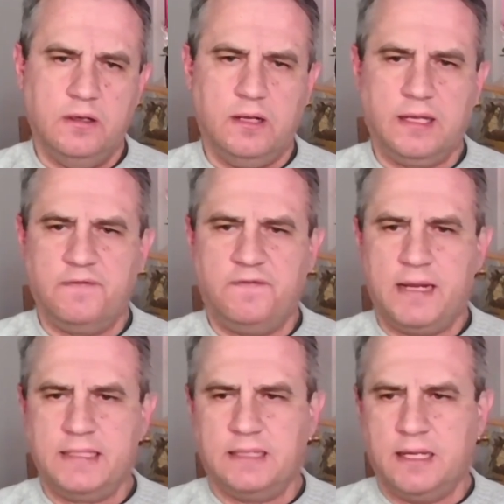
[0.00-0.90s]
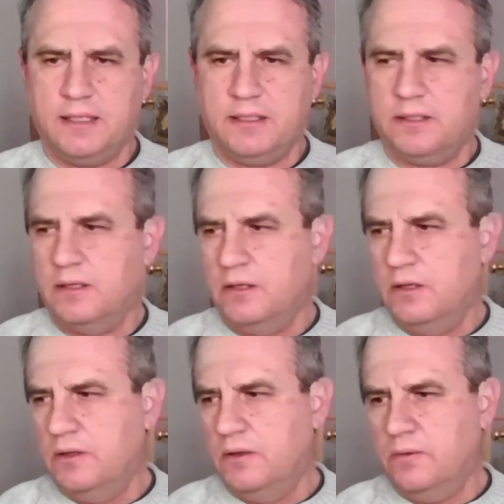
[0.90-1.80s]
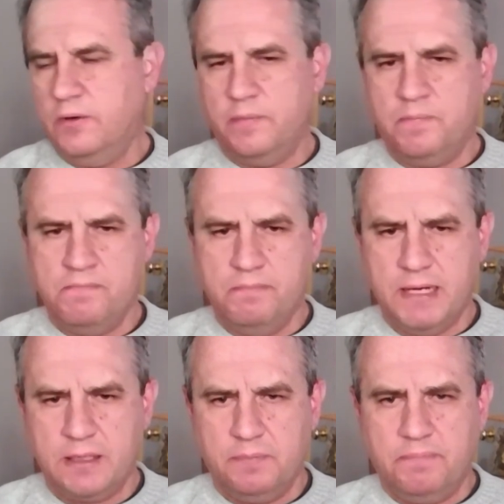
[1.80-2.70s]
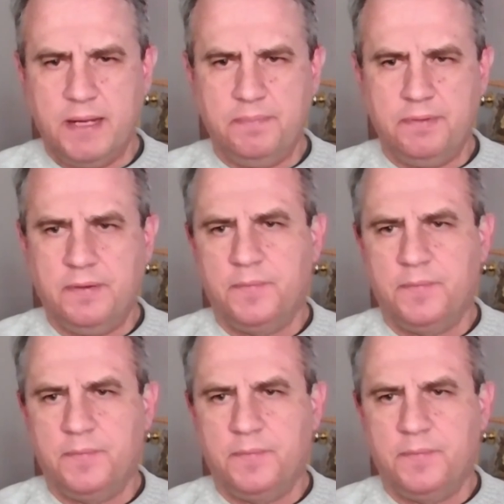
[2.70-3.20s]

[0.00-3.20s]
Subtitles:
like a flashlight or a metal pipe.